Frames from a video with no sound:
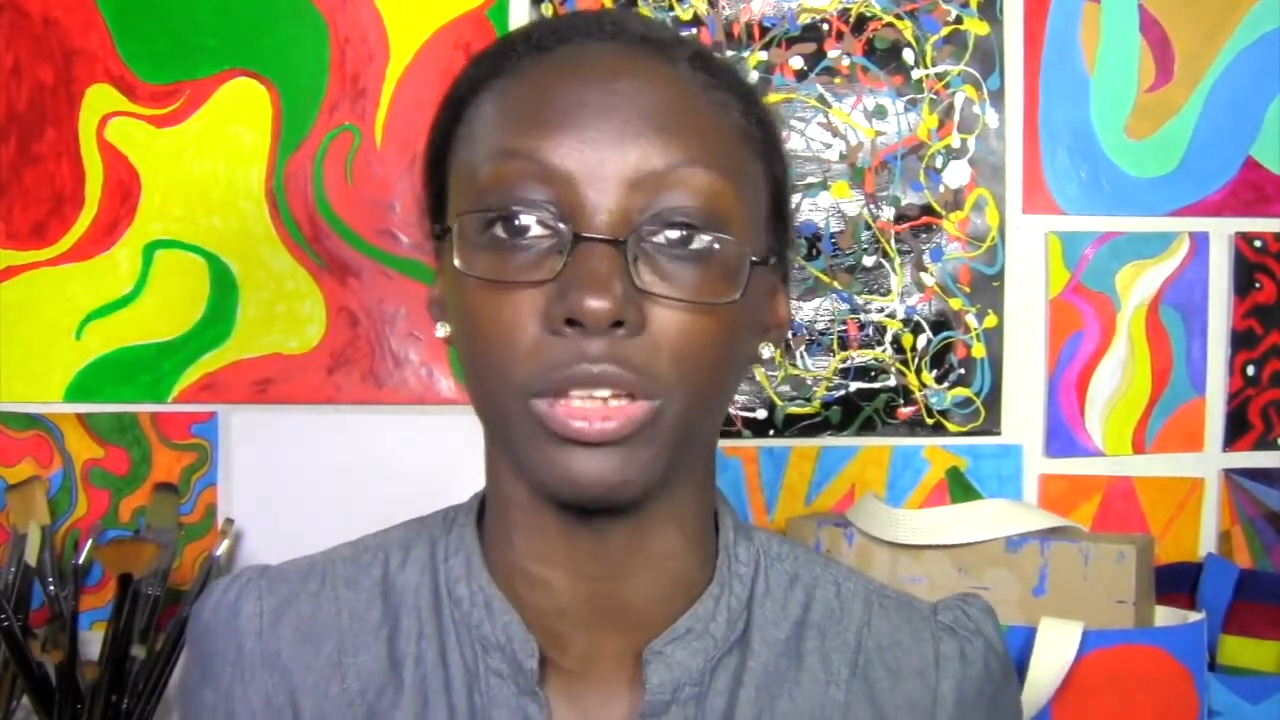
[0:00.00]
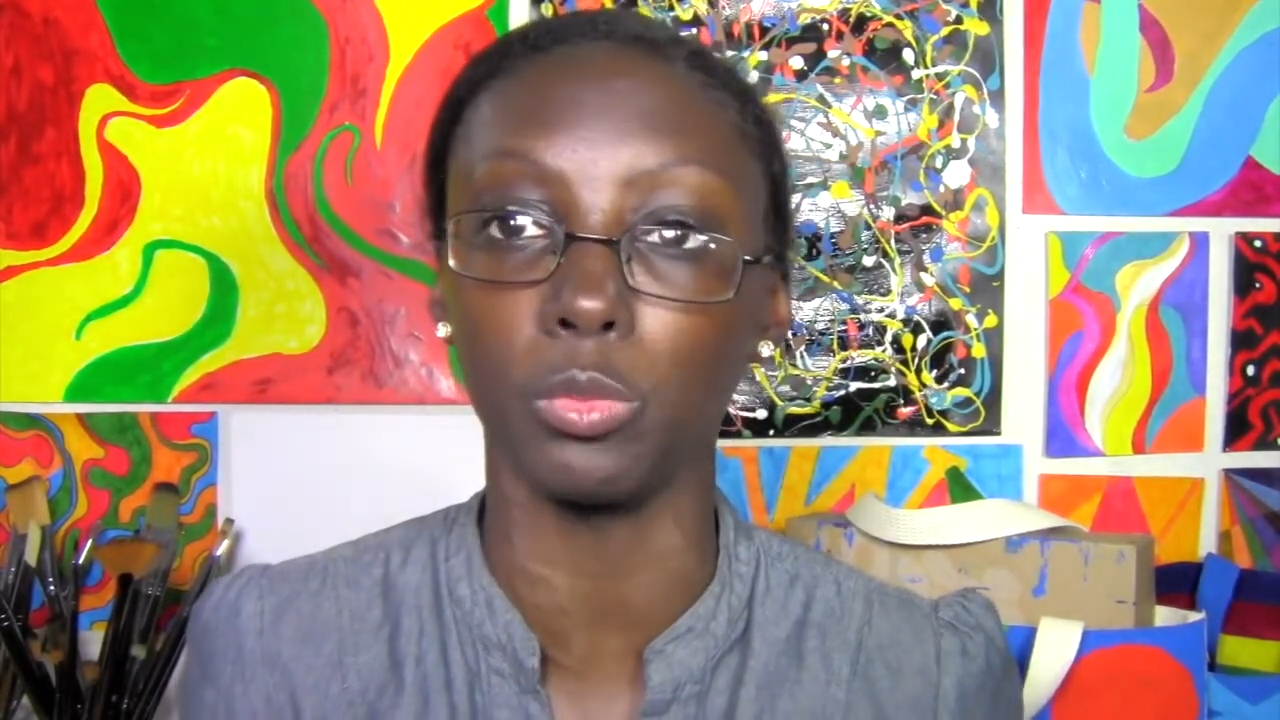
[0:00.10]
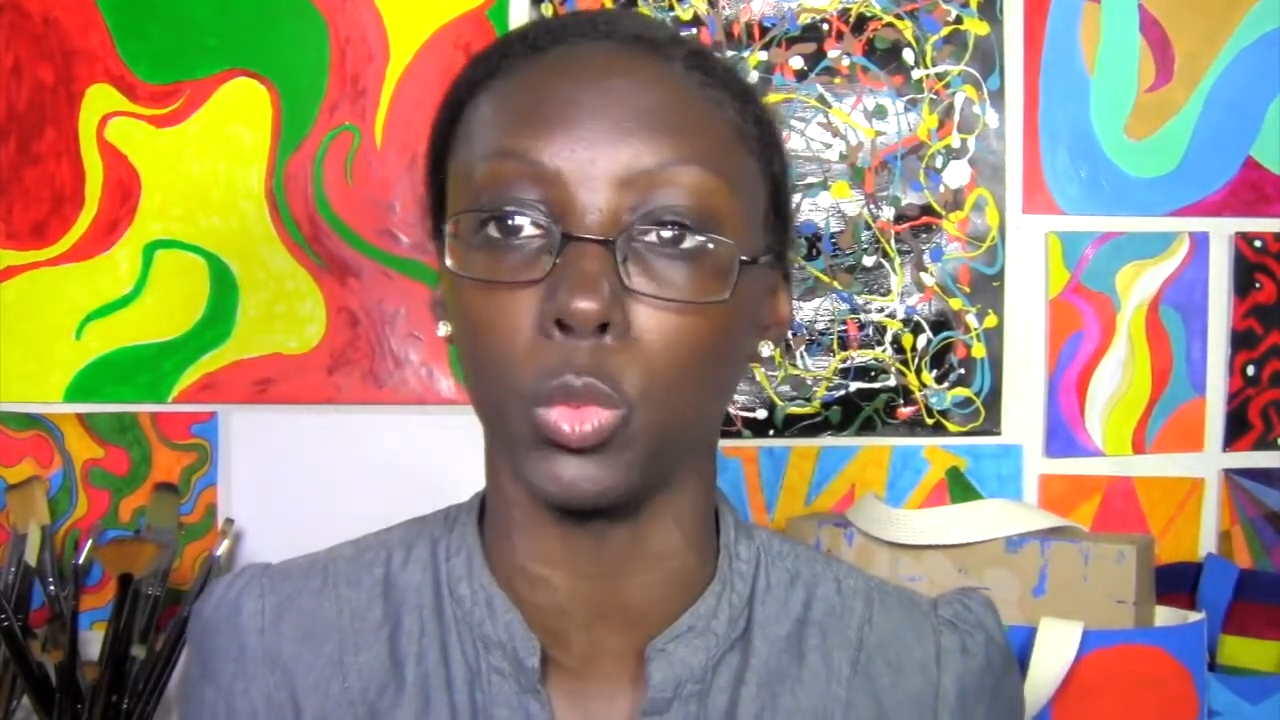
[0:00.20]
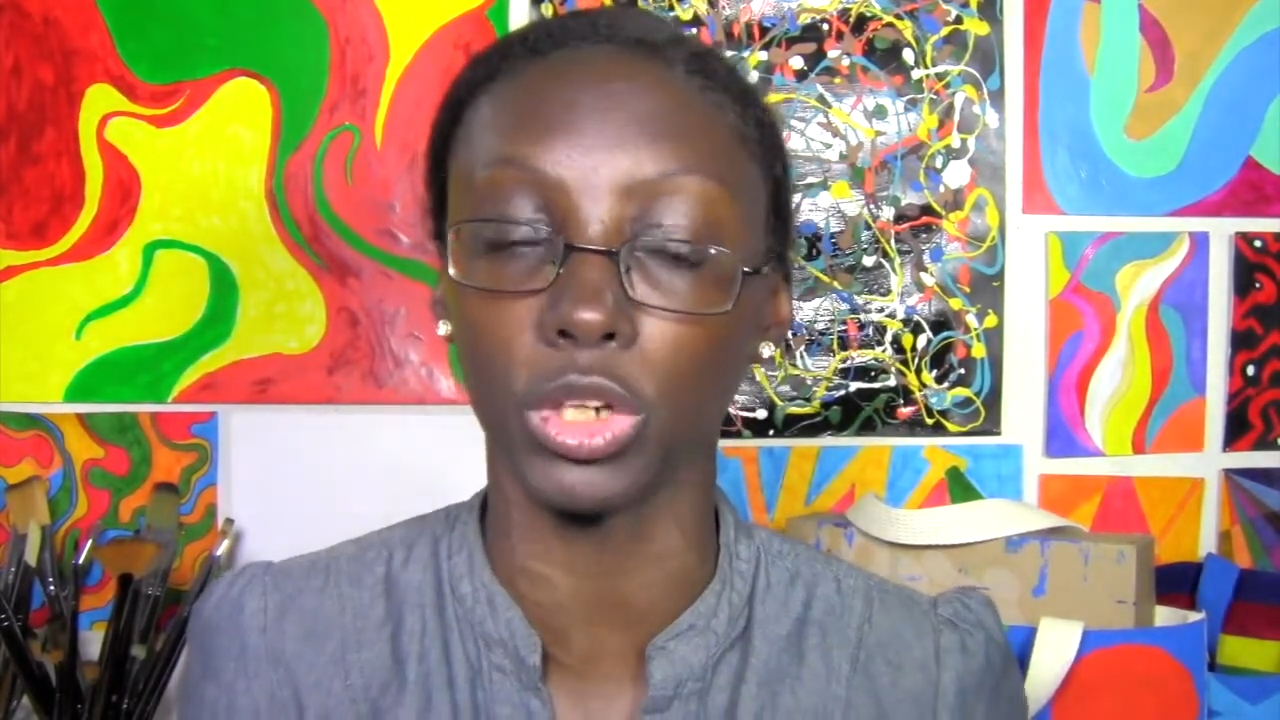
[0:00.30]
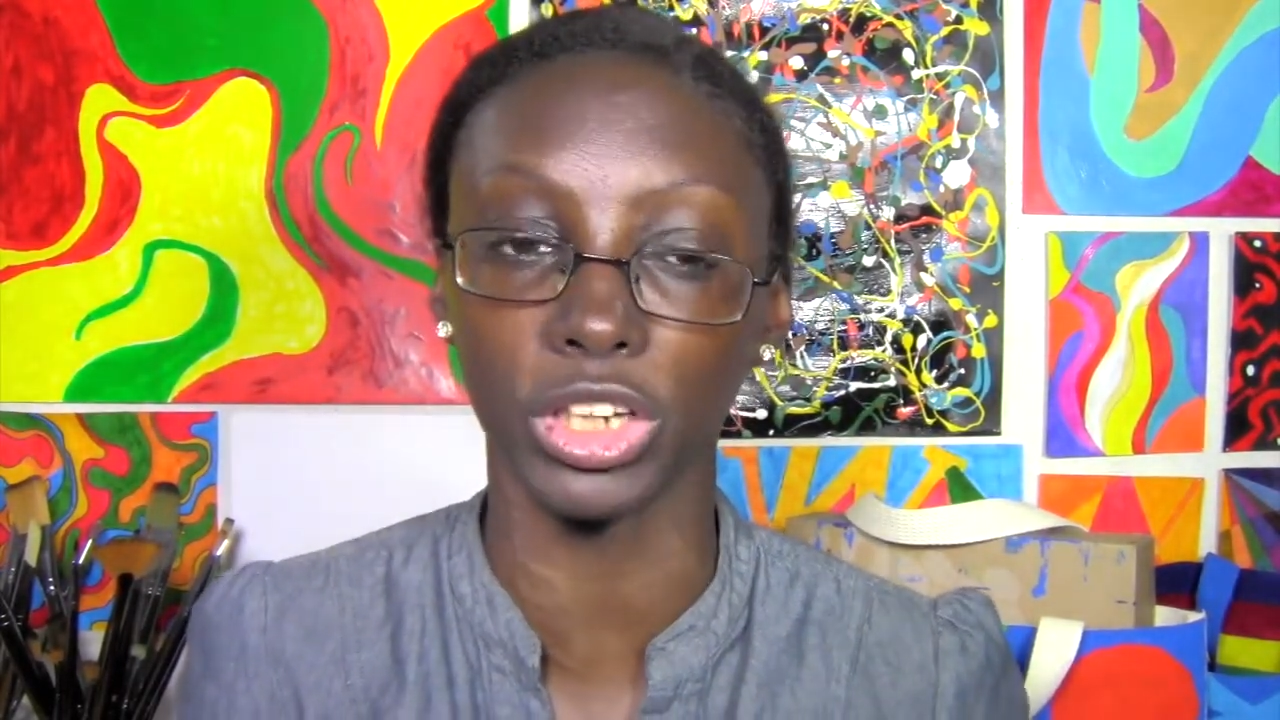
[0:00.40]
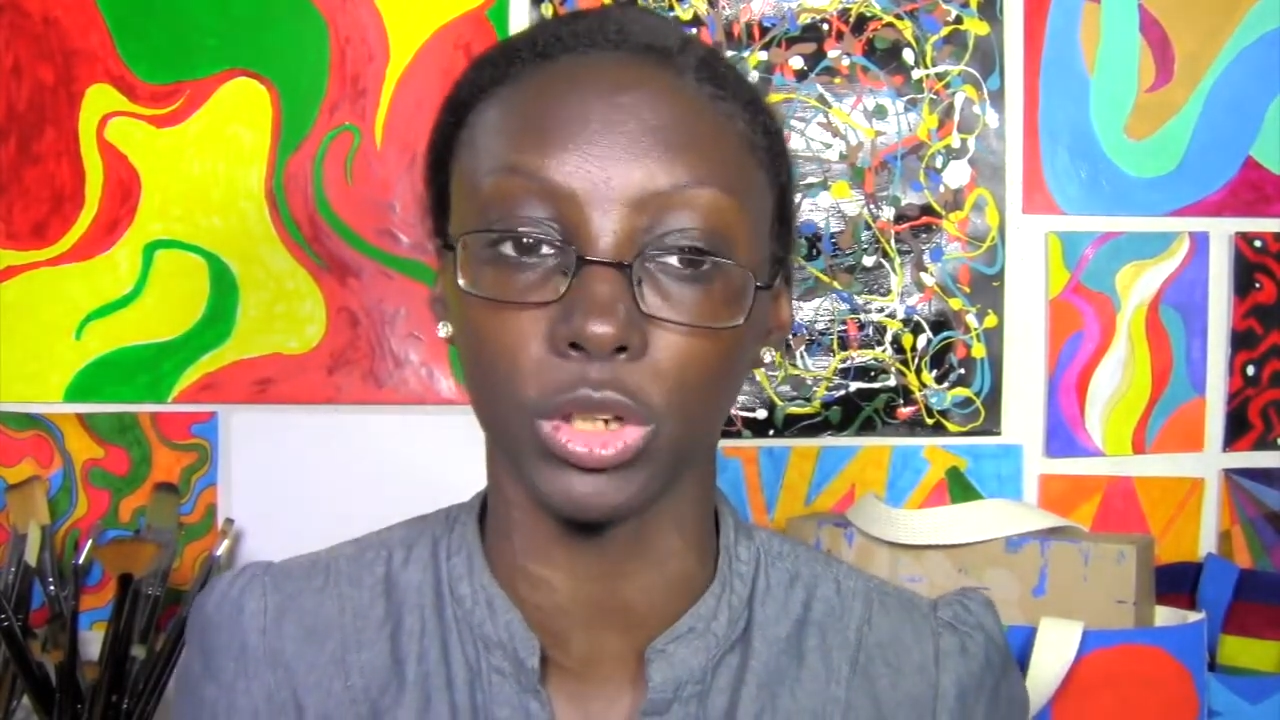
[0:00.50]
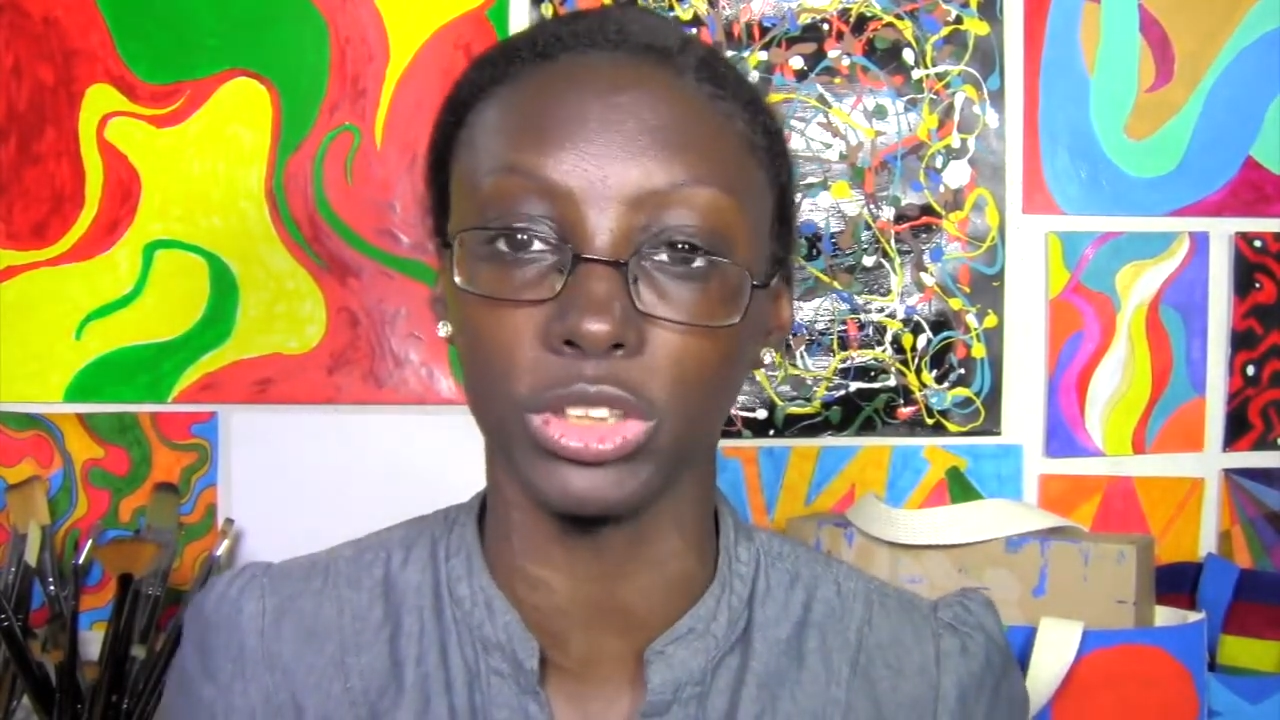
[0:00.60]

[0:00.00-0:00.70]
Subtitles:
and working